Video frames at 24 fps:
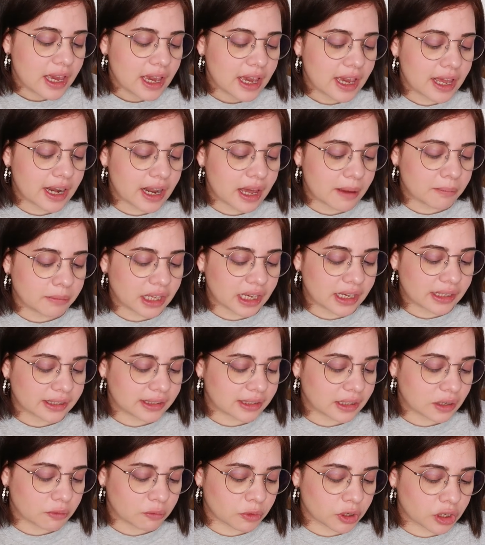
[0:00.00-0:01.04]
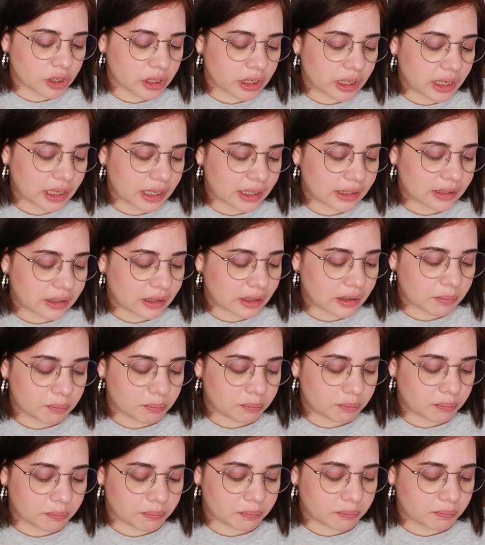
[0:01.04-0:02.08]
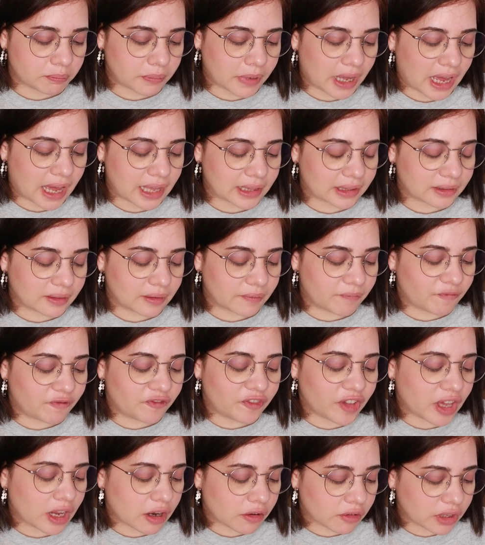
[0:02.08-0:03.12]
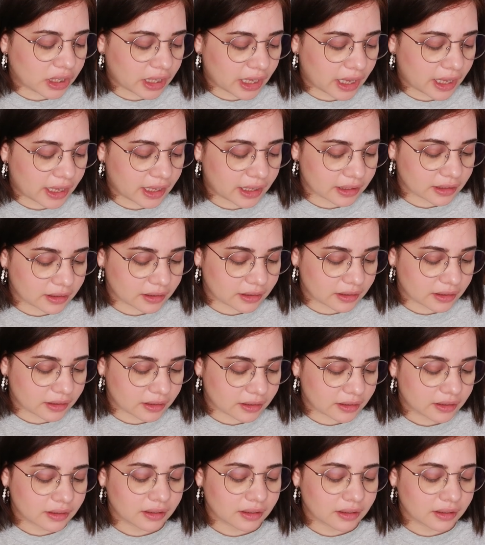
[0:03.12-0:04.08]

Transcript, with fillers: and I'm guessing we're gonna end up at the very end,